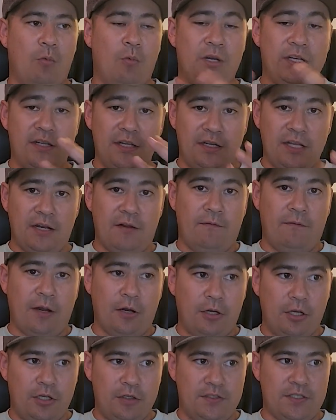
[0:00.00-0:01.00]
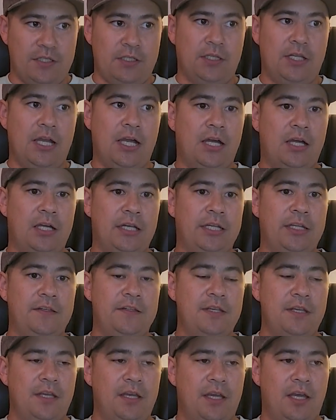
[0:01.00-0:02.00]
we did get a very good deal on
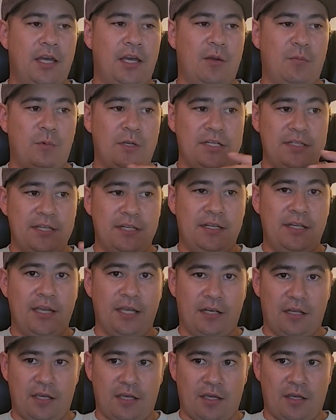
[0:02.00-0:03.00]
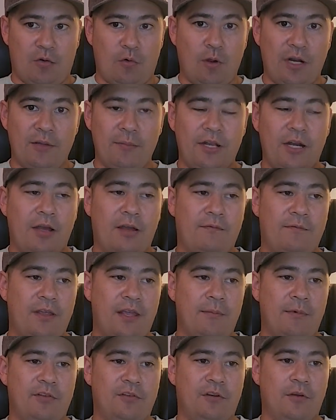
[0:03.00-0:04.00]
it. We did get quite a bit off
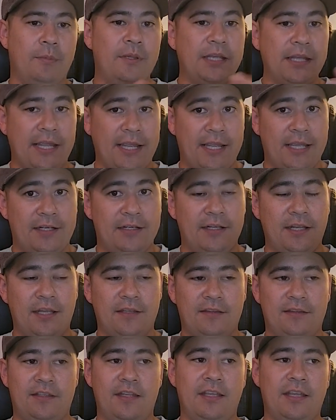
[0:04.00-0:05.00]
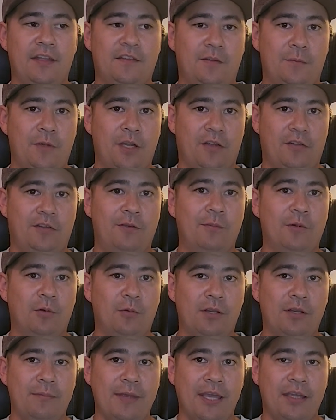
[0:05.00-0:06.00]
MSRP, and did get some customer
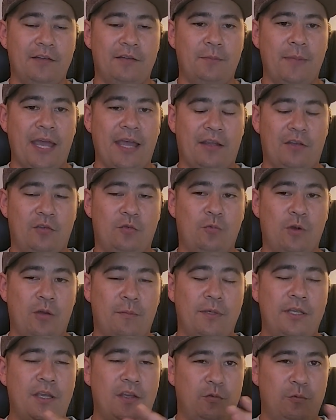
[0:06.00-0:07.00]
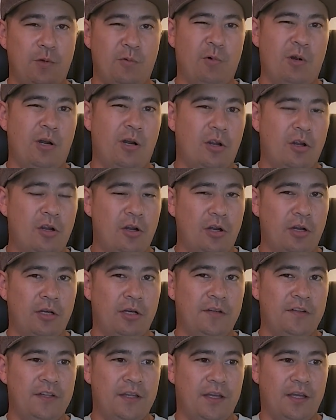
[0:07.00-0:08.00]
rebates back as well because we were a
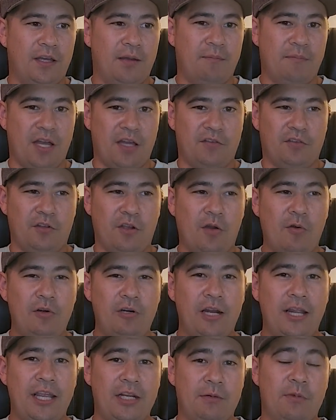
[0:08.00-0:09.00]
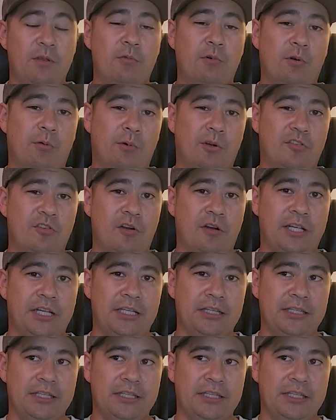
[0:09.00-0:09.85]
current Mazda owner and we were returning